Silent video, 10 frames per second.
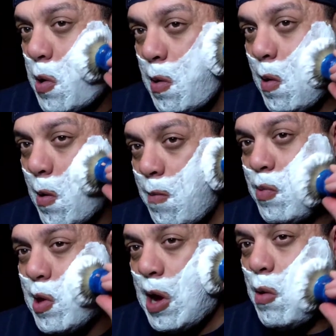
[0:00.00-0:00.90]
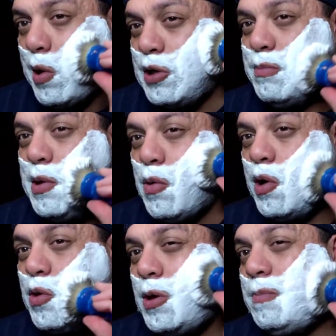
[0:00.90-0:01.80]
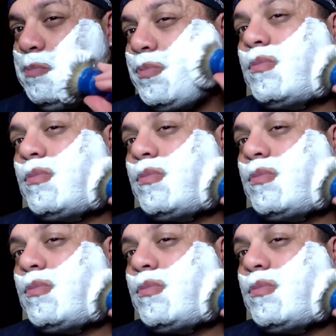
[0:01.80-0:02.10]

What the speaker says: here. I want it to be worth it.